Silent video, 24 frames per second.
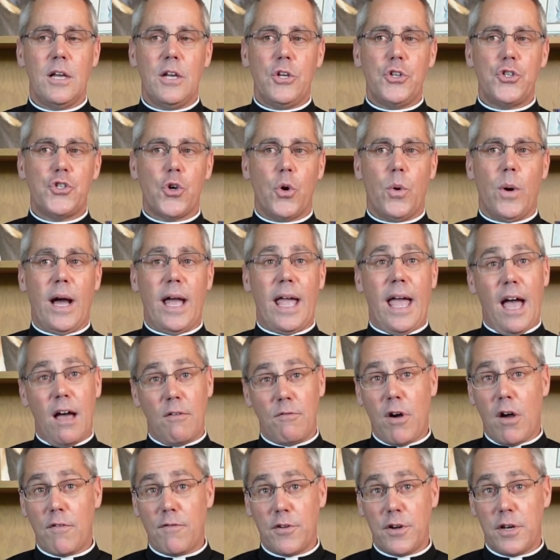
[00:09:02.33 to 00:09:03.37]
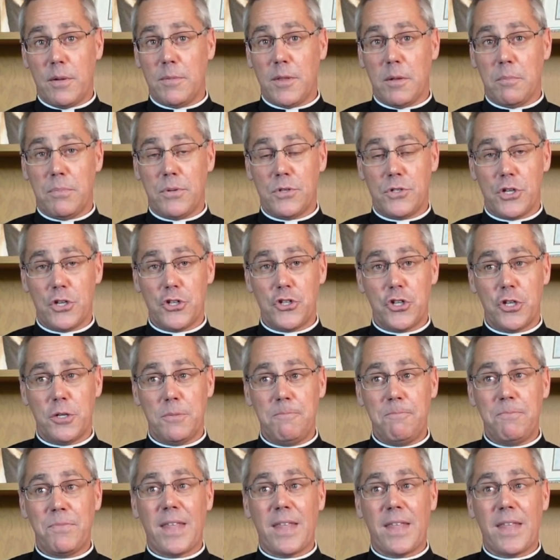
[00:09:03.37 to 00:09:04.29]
So I have offered him the position,